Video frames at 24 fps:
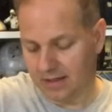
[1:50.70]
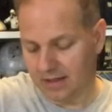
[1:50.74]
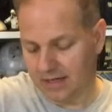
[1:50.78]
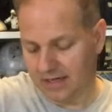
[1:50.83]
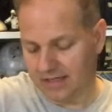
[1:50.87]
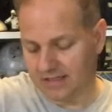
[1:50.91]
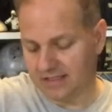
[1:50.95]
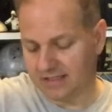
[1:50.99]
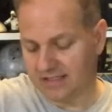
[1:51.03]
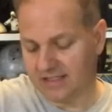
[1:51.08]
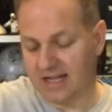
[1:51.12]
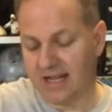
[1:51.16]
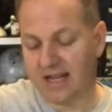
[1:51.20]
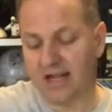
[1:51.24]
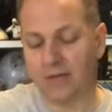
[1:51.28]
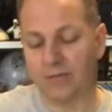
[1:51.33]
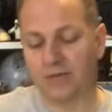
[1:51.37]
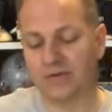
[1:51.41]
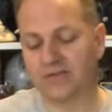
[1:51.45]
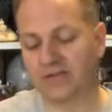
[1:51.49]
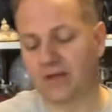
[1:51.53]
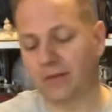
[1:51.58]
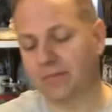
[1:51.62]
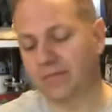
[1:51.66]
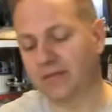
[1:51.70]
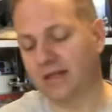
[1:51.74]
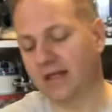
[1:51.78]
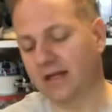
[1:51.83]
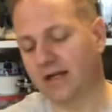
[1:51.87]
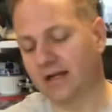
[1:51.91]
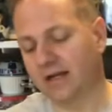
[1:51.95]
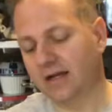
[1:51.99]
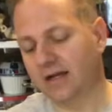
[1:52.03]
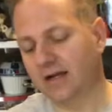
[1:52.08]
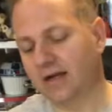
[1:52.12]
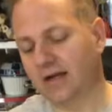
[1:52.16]
I just think it was
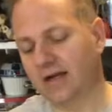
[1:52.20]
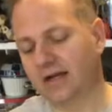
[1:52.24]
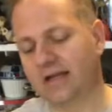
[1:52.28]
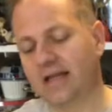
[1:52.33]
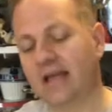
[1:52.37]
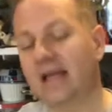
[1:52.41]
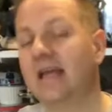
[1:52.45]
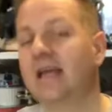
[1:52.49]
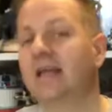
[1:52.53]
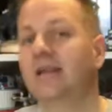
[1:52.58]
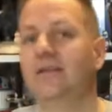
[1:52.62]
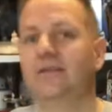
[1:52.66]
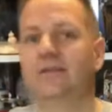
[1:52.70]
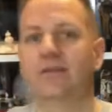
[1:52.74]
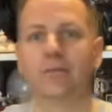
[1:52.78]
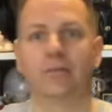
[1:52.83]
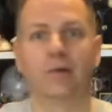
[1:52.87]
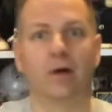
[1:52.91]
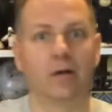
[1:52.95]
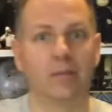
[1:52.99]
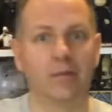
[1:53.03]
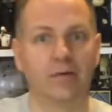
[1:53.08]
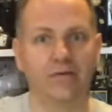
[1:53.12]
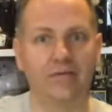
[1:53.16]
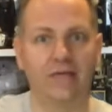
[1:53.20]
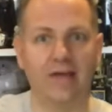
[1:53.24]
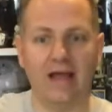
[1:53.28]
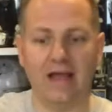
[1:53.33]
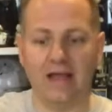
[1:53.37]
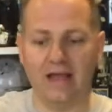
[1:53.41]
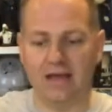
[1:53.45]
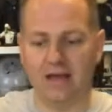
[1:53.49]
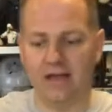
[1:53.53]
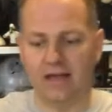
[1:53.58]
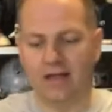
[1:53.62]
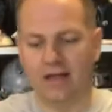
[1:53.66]
something akin to Boba
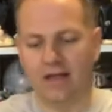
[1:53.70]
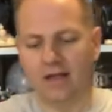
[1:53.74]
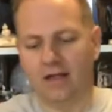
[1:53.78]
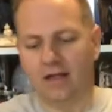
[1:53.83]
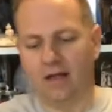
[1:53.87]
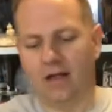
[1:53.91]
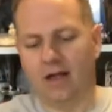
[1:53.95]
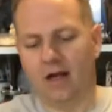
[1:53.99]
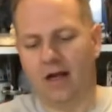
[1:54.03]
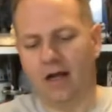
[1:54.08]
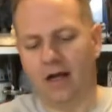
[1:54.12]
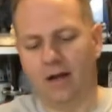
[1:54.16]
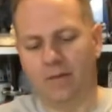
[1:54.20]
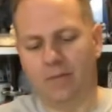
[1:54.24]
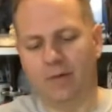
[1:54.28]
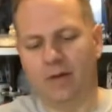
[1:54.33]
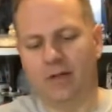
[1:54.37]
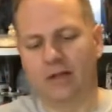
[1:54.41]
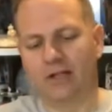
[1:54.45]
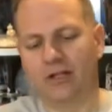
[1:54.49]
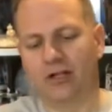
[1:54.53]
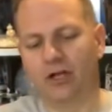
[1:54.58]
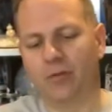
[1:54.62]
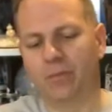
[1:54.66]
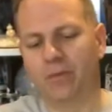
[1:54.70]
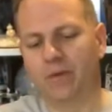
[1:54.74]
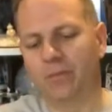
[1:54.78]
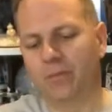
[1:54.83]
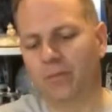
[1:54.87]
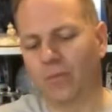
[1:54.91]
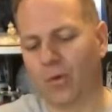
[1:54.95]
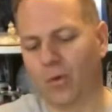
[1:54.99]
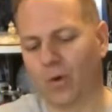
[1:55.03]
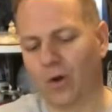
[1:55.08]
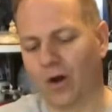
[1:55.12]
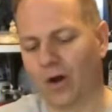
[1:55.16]
Fett, um, a little bit
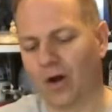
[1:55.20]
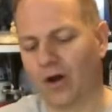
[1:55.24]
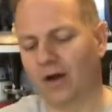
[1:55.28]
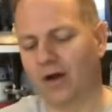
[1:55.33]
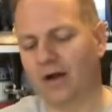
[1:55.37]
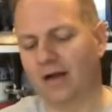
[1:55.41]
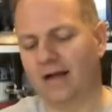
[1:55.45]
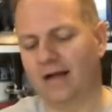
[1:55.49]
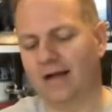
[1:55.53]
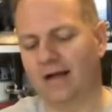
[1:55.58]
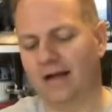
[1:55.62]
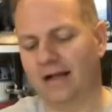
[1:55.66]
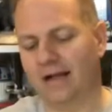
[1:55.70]
more.